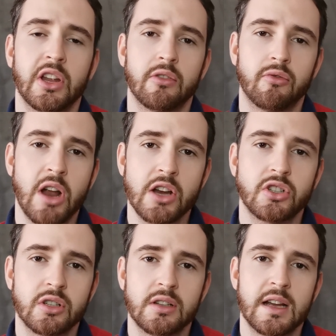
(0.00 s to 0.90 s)
and
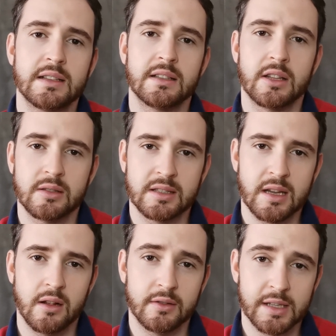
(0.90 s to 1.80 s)
rationalizing
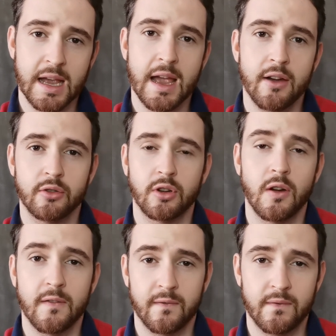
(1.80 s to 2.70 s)
themselves out
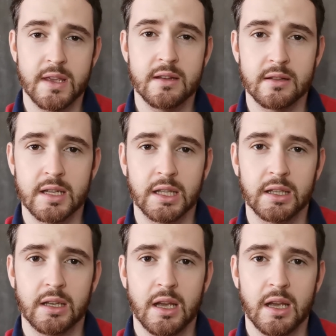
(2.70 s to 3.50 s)
of feeling